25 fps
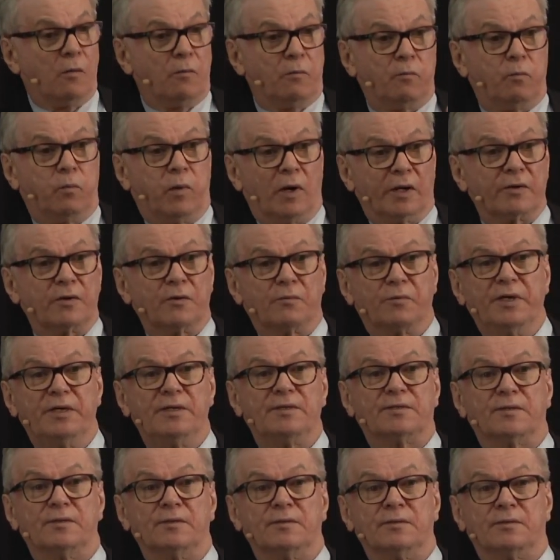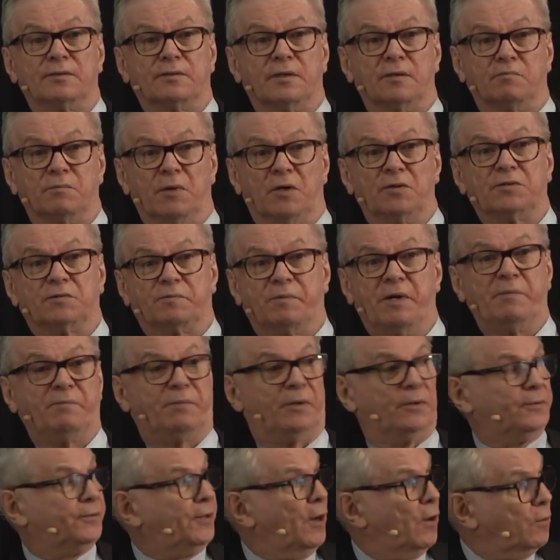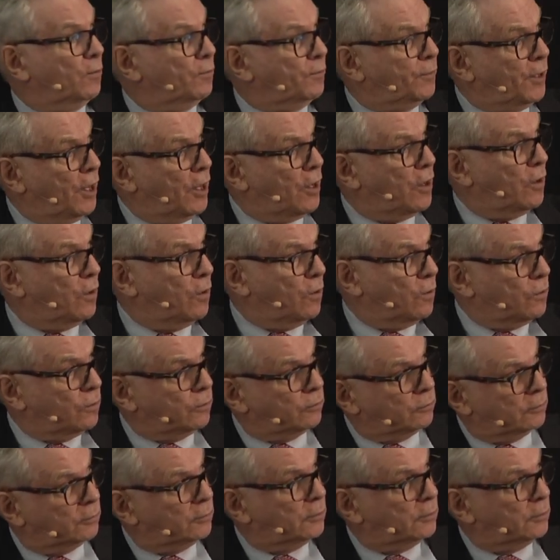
one of the reasons that most people don't know,